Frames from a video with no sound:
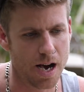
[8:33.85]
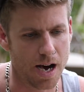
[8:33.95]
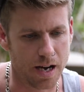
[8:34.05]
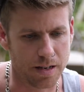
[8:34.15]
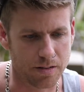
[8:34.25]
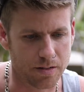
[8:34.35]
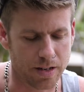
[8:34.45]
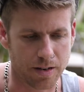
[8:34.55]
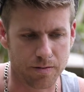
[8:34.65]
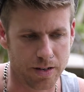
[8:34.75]
and
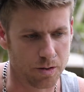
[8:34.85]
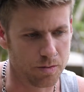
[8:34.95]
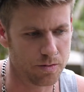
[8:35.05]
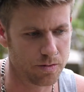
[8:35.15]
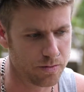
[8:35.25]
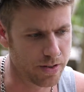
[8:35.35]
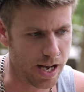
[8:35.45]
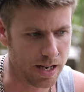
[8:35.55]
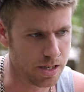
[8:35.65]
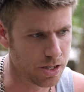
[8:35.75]
they feel
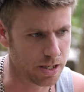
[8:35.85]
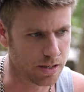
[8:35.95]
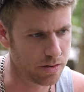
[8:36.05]
that energy.